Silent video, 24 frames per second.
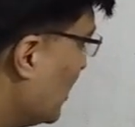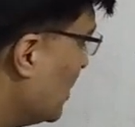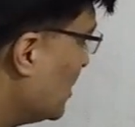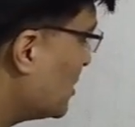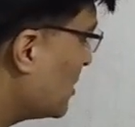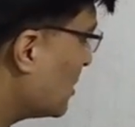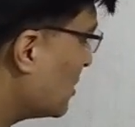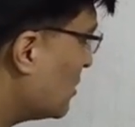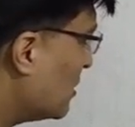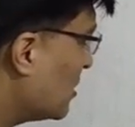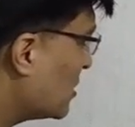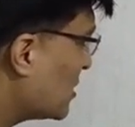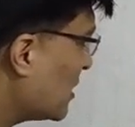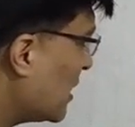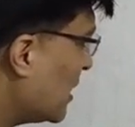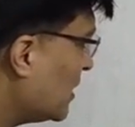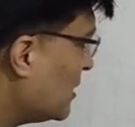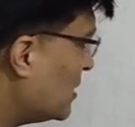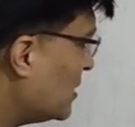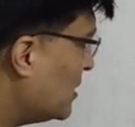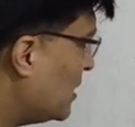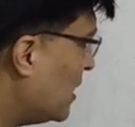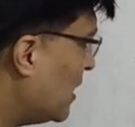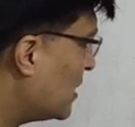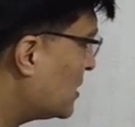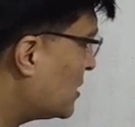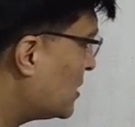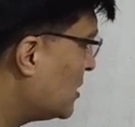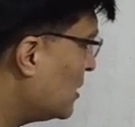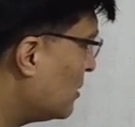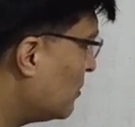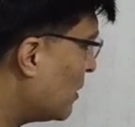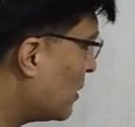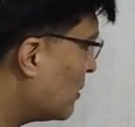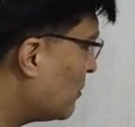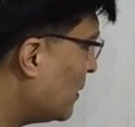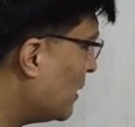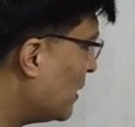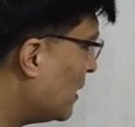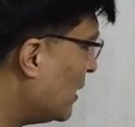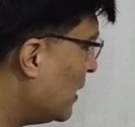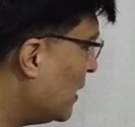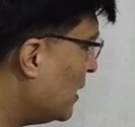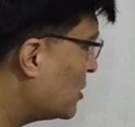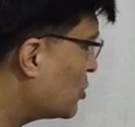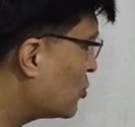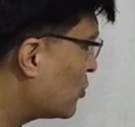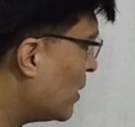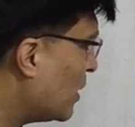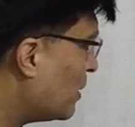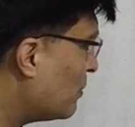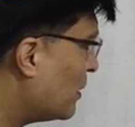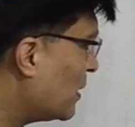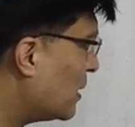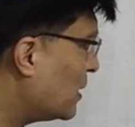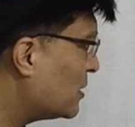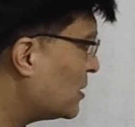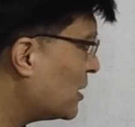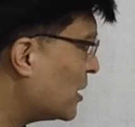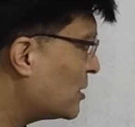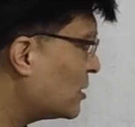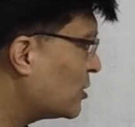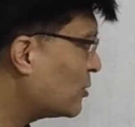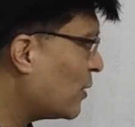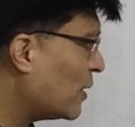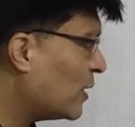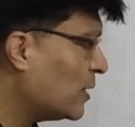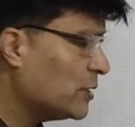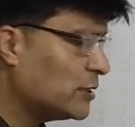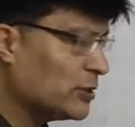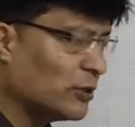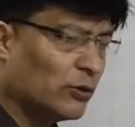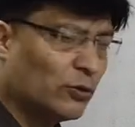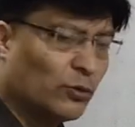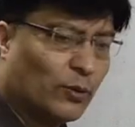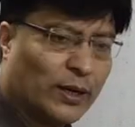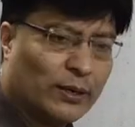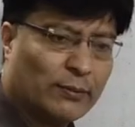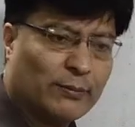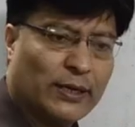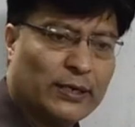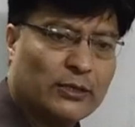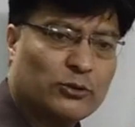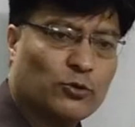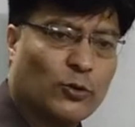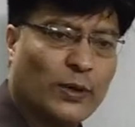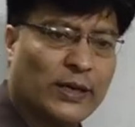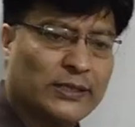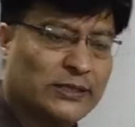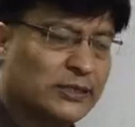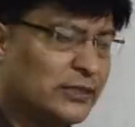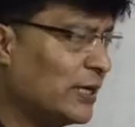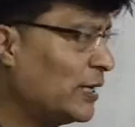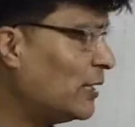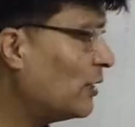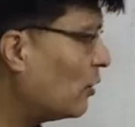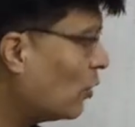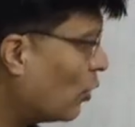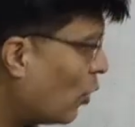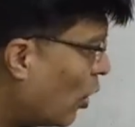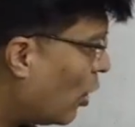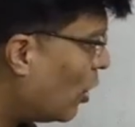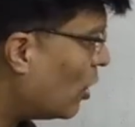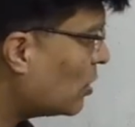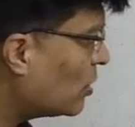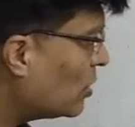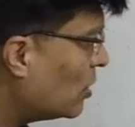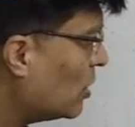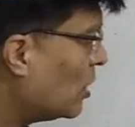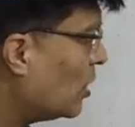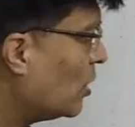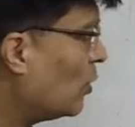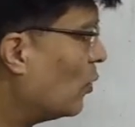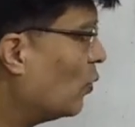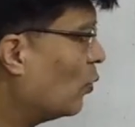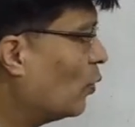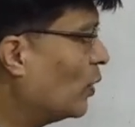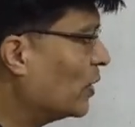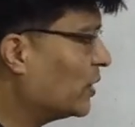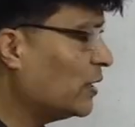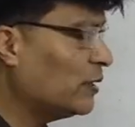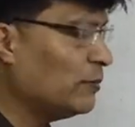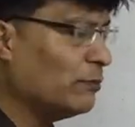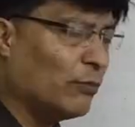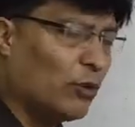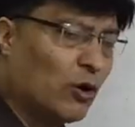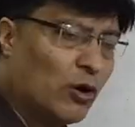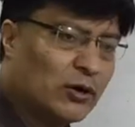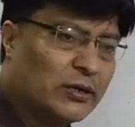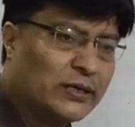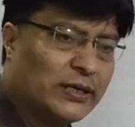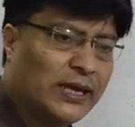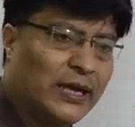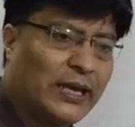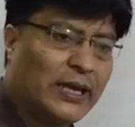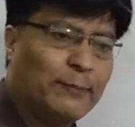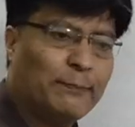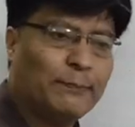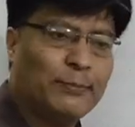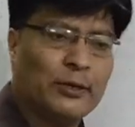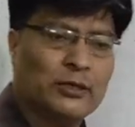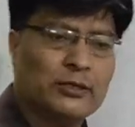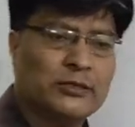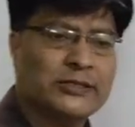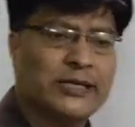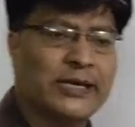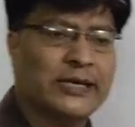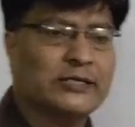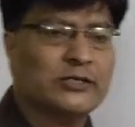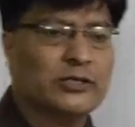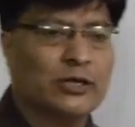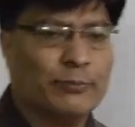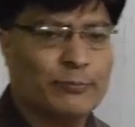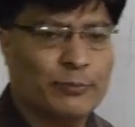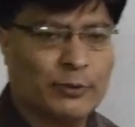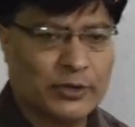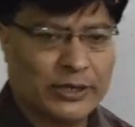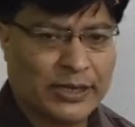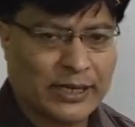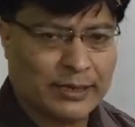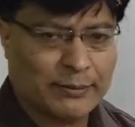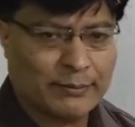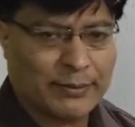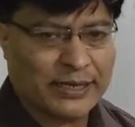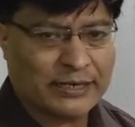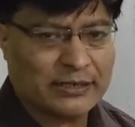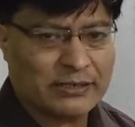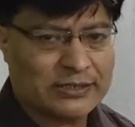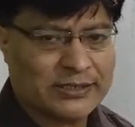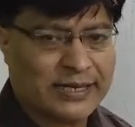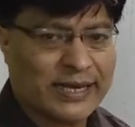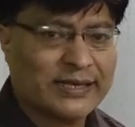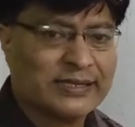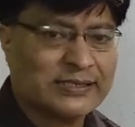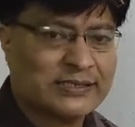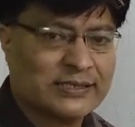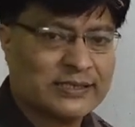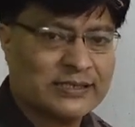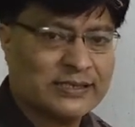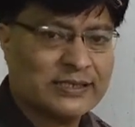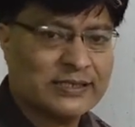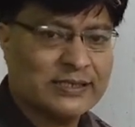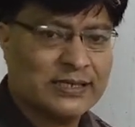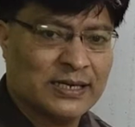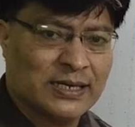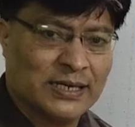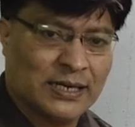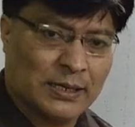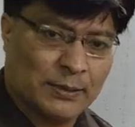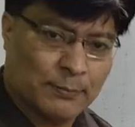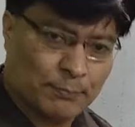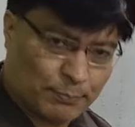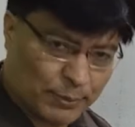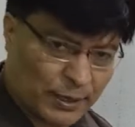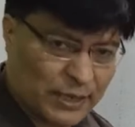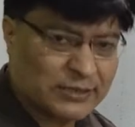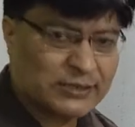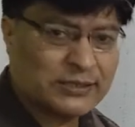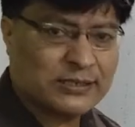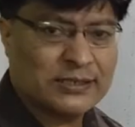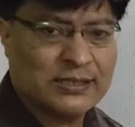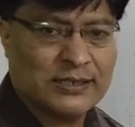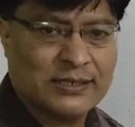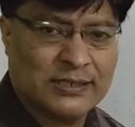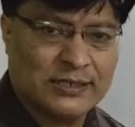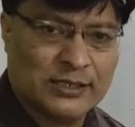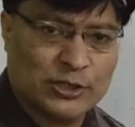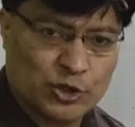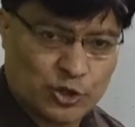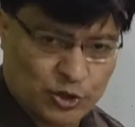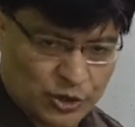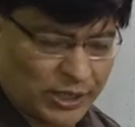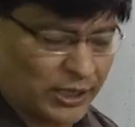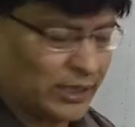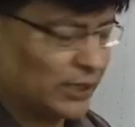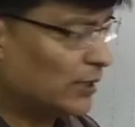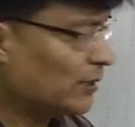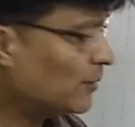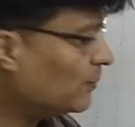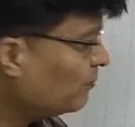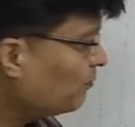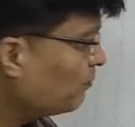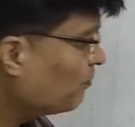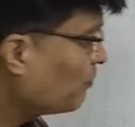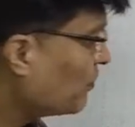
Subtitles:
integral sine dx divided by a square minus x square is equal to 1 by twice a log within mod a plus x upon a minus x plus c.